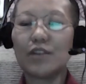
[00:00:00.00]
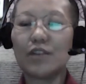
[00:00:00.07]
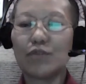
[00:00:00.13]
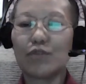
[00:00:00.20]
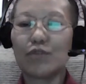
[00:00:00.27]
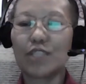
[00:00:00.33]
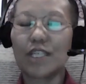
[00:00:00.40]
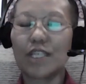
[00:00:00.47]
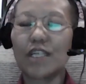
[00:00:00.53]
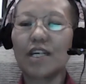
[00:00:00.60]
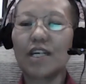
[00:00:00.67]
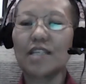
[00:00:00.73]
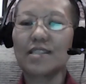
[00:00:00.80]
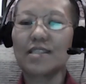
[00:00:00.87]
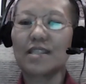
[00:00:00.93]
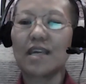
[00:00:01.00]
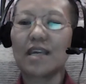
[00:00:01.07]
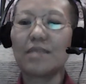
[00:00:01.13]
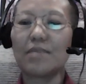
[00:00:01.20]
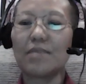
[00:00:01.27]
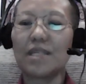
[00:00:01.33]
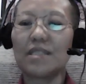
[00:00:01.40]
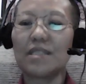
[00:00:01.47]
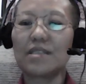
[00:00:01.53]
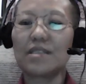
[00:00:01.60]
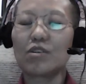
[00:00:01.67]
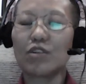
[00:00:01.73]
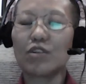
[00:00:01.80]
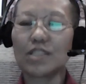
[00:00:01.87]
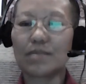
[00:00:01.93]
for taking us 9 months
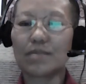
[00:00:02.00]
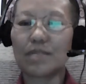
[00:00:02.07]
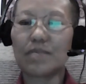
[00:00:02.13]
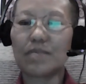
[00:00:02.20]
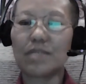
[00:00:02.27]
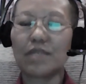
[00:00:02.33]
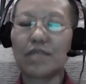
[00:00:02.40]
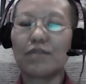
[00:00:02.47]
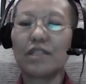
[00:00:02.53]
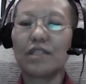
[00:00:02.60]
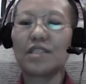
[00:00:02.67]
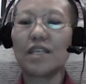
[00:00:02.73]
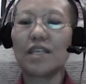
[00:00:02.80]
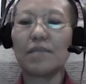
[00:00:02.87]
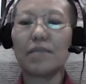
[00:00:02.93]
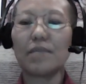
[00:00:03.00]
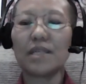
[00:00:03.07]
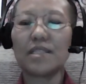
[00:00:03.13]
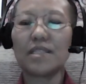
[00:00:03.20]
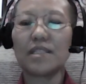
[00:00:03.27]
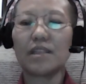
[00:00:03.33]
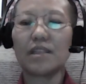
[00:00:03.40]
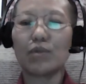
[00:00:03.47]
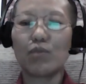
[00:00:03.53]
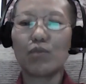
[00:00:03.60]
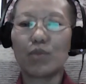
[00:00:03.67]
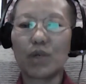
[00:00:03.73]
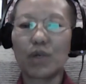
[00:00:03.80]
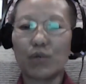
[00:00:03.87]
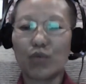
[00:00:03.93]
or sometimes even 10 months in the
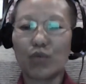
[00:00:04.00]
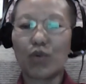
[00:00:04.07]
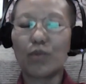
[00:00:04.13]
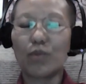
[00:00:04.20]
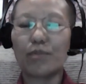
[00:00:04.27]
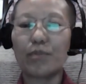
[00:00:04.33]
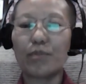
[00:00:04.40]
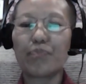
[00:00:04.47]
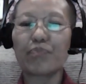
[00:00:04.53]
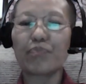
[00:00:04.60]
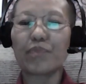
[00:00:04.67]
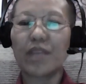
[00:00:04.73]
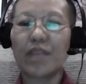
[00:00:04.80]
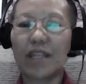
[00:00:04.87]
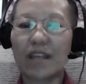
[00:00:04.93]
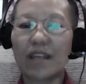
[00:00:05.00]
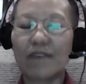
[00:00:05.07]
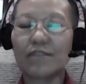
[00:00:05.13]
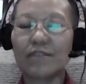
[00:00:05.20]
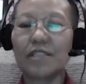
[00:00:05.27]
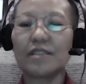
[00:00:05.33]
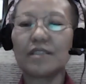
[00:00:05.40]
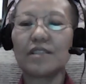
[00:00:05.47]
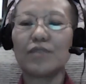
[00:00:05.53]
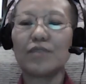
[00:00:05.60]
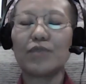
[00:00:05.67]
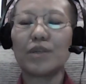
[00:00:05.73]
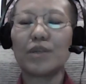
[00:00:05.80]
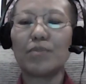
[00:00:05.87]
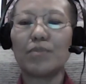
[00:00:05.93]
womb. Then after
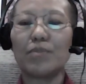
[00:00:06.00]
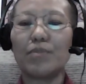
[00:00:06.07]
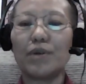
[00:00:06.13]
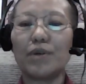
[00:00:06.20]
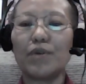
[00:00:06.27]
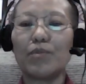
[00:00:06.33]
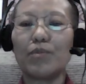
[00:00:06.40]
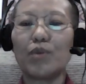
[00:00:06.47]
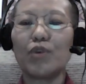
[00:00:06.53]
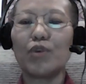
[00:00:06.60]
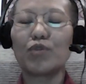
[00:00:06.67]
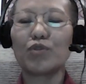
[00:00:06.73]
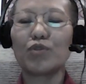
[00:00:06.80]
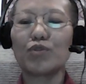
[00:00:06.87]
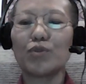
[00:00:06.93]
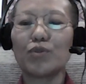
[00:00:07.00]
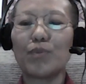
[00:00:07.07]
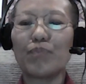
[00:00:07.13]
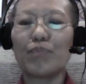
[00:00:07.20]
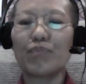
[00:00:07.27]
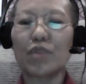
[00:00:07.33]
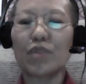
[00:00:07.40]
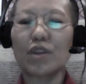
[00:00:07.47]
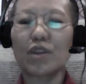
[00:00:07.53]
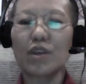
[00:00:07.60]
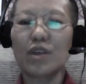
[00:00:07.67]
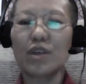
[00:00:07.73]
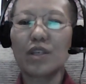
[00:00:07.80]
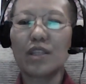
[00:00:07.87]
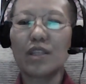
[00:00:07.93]
we are born also,
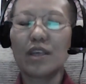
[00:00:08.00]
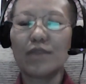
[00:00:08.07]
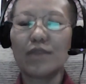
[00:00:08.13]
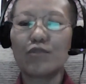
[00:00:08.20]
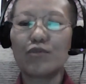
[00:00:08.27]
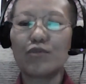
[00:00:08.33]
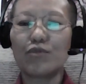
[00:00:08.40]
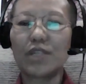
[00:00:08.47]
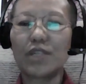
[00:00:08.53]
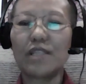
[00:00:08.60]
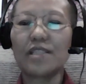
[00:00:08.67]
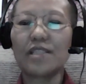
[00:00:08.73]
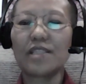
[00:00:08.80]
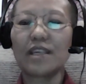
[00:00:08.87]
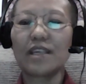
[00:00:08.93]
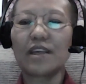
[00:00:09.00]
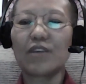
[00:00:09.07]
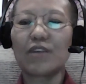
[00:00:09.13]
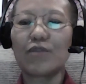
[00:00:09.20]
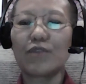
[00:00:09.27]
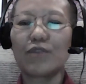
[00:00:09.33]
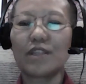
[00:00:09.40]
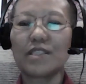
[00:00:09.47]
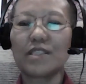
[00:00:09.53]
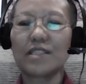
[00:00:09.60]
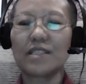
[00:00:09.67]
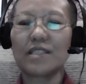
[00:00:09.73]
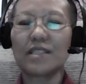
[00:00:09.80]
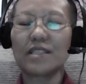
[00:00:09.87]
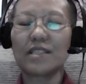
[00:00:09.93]
they have to really take care of
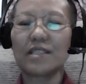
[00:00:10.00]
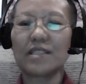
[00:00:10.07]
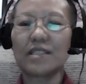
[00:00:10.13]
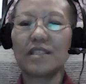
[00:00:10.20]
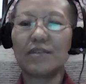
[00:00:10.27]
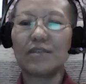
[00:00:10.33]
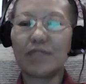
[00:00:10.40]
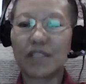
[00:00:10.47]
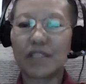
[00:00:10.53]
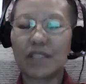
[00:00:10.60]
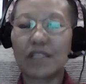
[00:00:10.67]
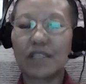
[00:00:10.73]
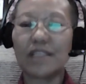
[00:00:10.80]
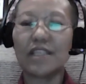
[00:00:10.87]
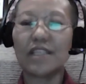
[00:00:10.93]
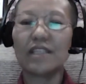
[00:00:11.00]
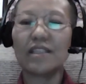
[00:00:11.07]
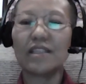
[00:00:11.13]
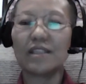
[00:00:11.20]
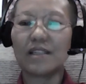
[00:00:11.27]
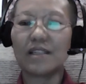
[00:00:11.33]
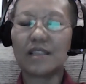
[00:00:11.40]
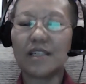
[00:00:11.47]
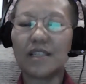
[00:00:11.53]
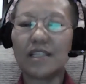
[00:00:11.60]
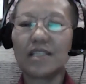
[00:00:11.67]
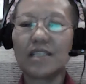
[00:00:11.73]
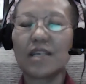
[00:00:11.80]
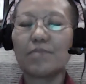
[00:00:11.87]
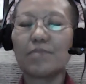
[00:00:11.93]
us, even cleaning the
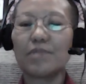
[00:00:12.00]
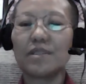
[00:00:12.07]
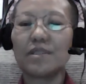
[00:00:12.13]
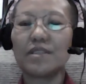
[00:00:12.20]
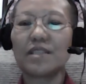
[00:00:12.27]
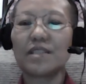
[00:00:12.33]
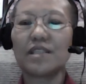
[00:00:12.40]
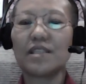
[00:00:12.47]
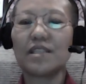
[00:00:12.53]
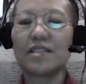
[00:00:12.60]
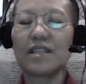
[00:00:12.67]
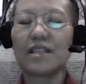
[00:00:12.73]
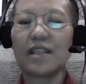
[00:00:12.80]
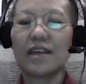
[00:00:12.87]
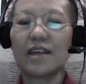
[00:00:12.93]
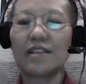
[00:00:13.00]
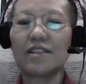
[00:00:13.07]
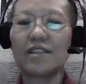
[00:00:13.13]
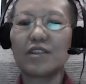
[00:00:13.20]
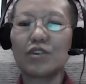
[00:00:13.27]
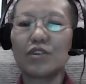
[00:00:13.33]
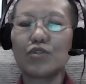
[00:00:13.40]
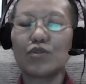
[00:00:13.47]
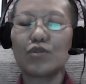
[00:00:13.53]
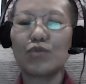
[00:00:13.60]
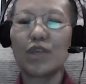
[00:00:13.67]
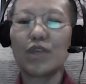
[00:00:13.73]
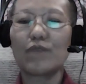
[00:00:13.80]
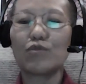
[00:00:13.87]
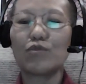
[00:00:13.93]
diapers and this and that. So
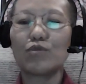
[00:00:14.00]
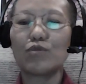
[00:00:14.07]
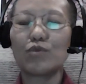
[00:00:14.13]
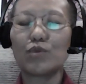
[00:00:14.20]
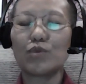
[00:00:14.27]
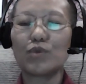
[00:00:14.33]
we have to